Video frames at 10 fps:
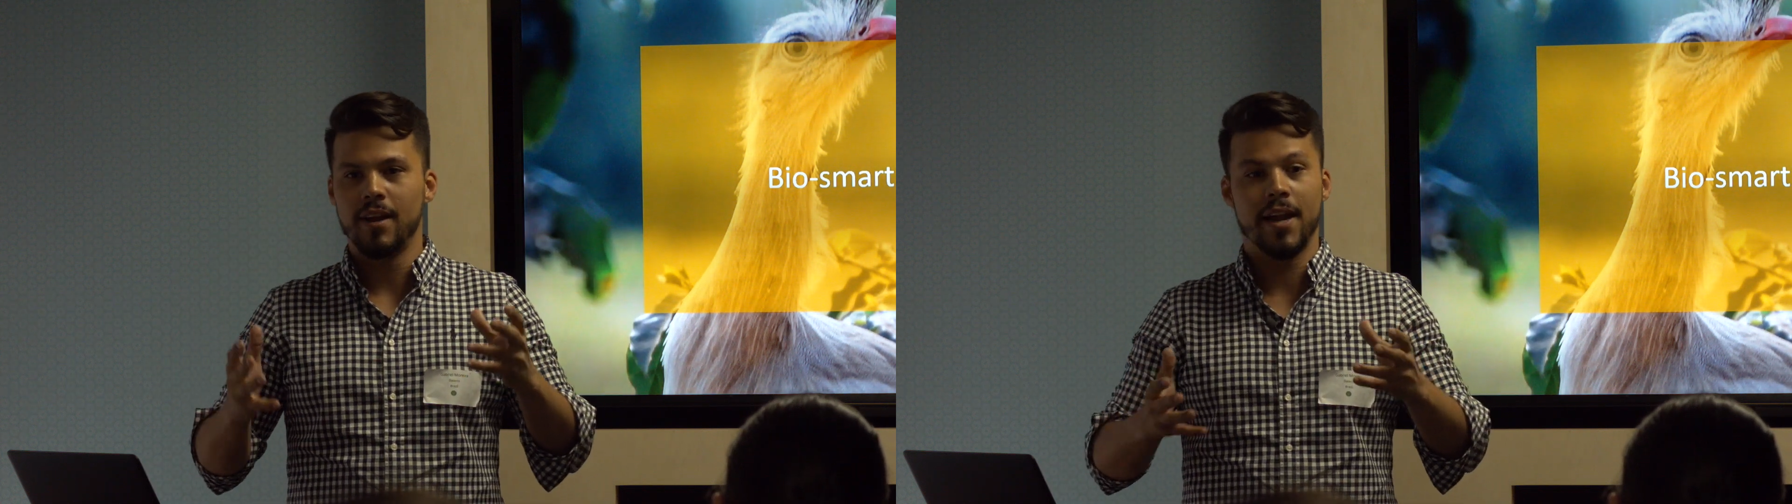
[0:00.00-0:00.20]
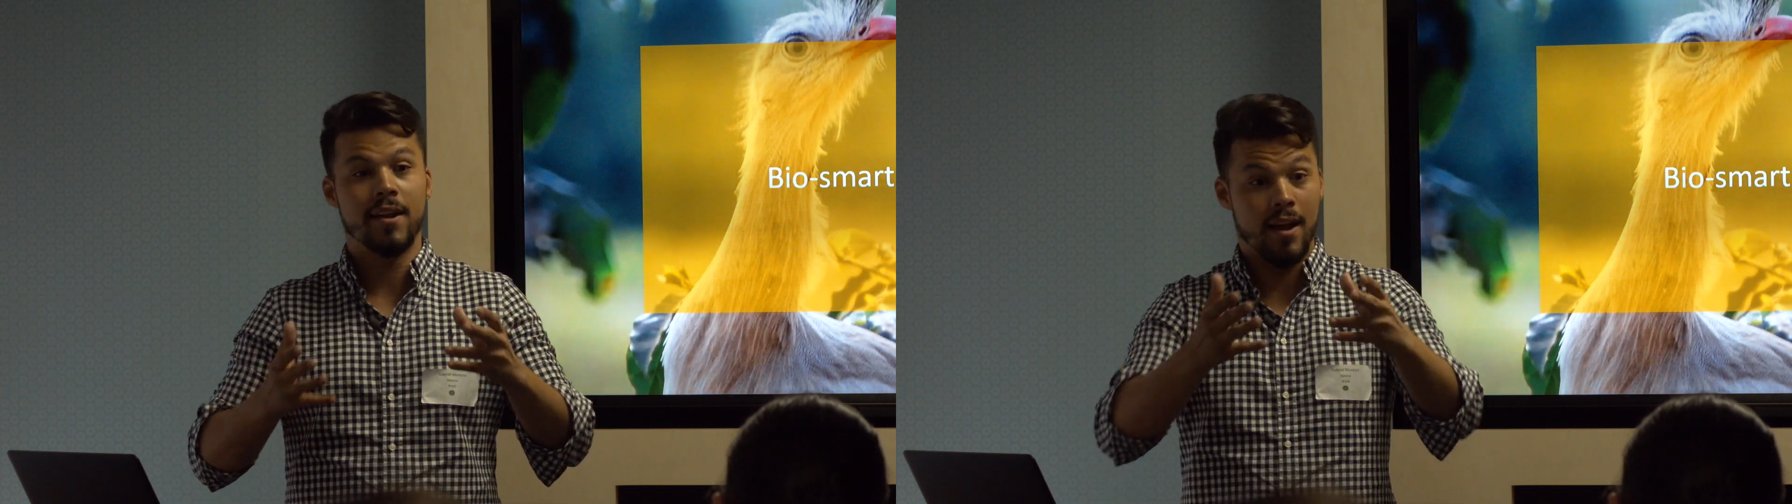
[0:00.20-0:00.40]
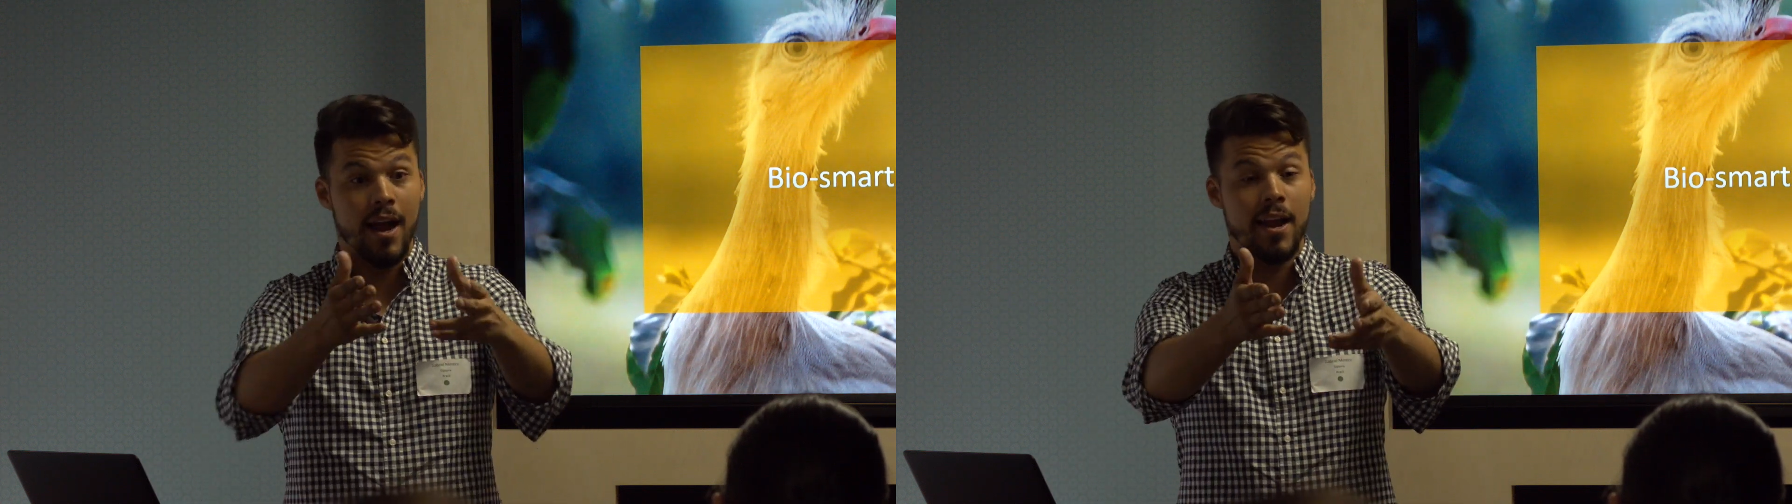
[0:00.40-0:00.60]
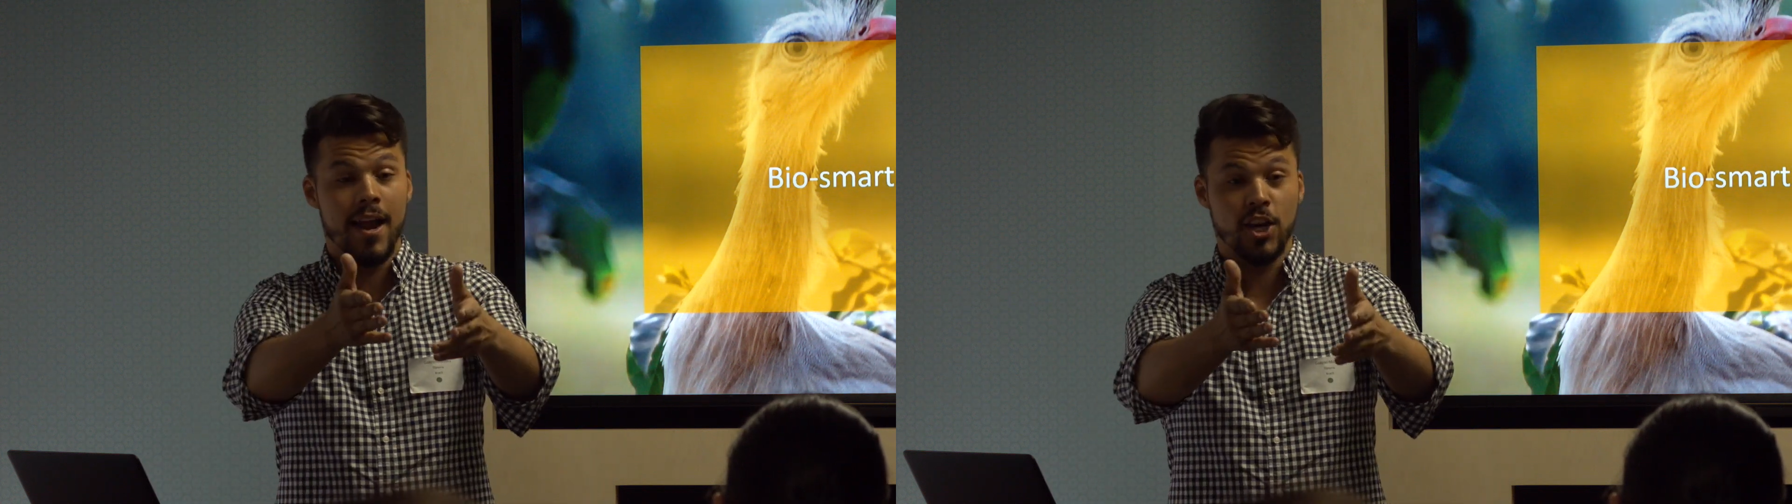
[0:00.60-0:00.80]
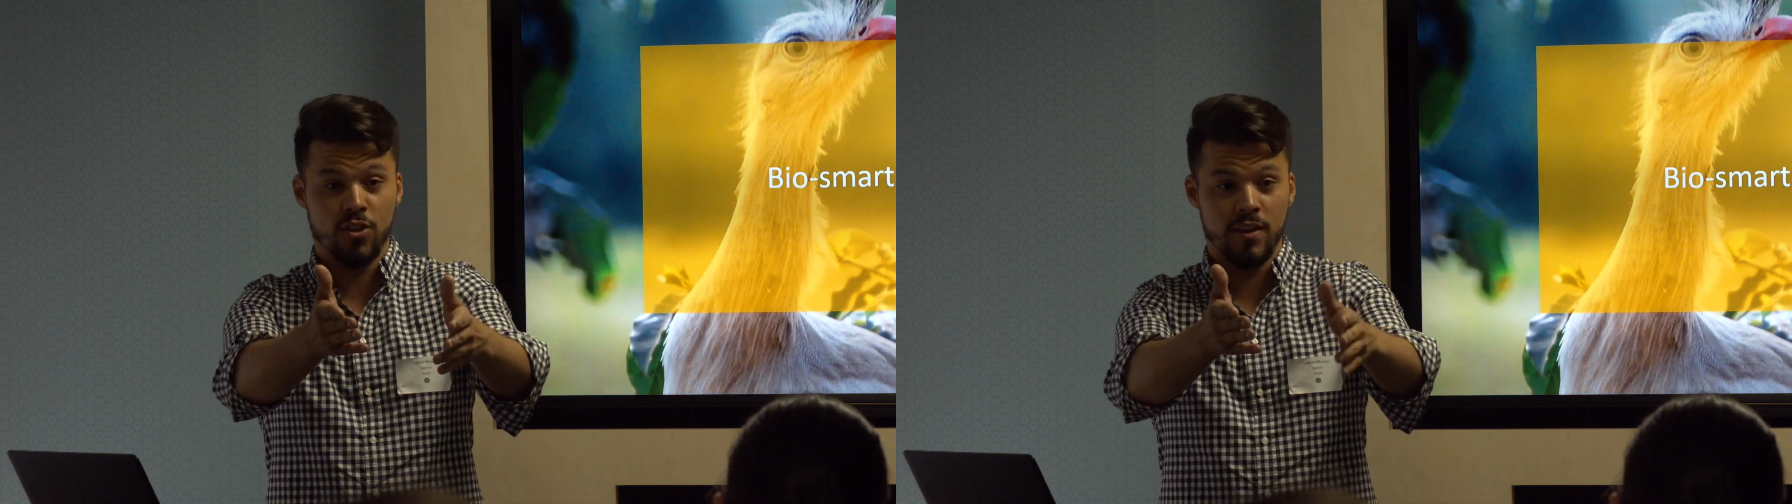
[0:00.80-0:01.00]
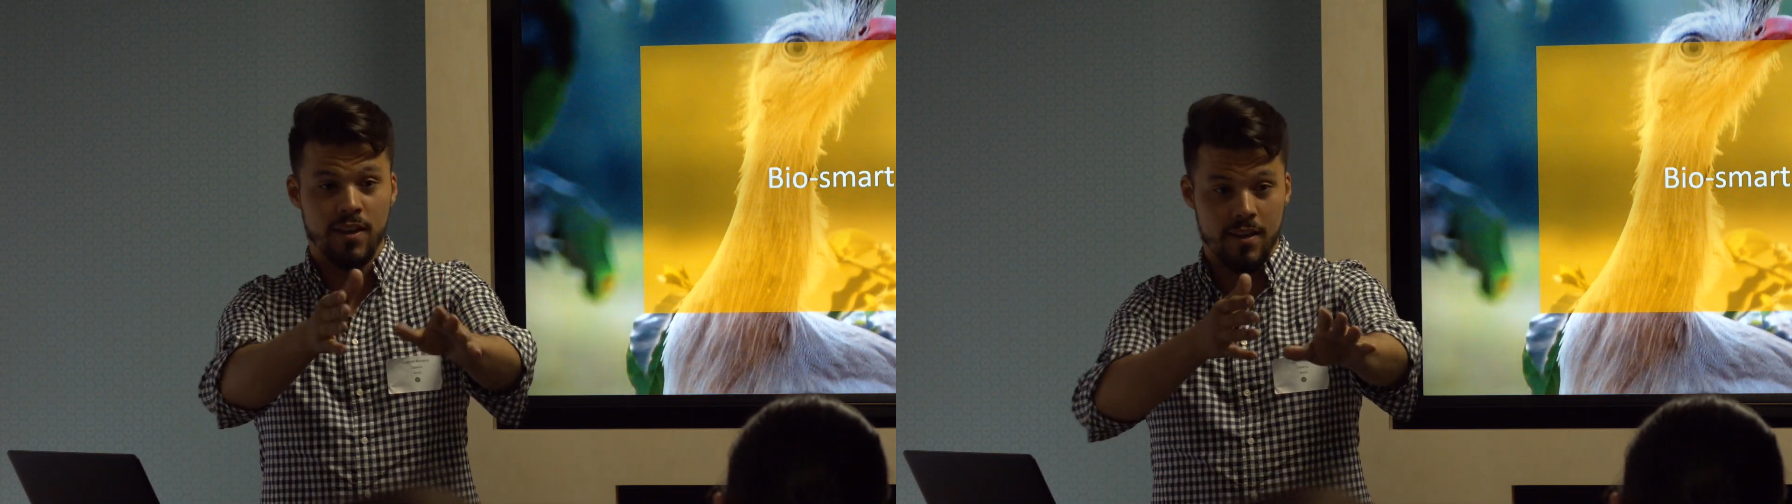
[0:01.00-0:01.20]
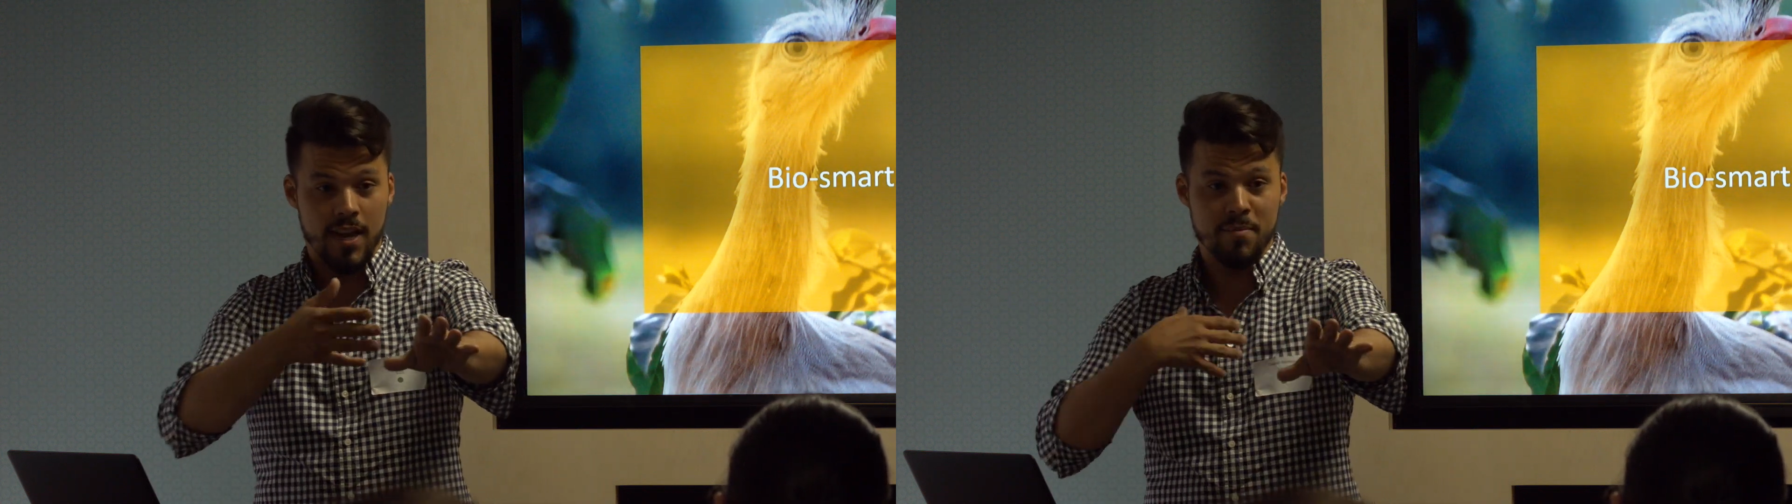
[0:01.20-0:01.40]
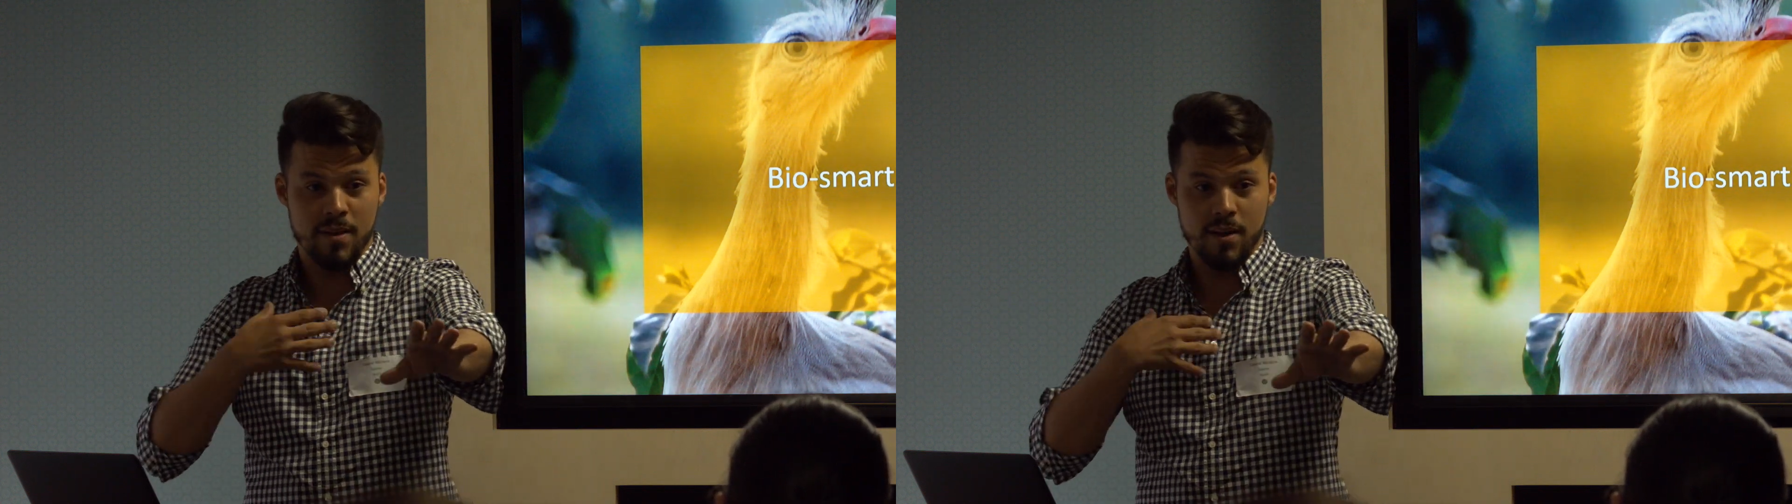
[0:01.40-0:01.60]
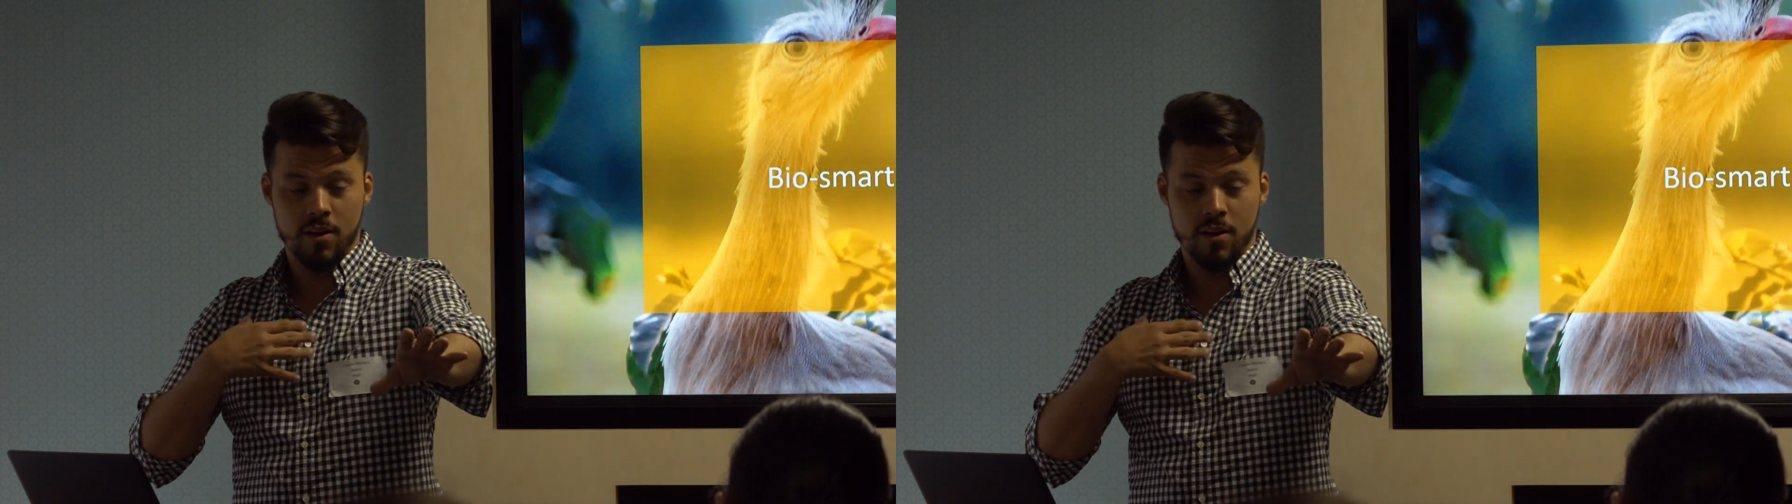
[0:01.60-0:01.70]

and I actually am a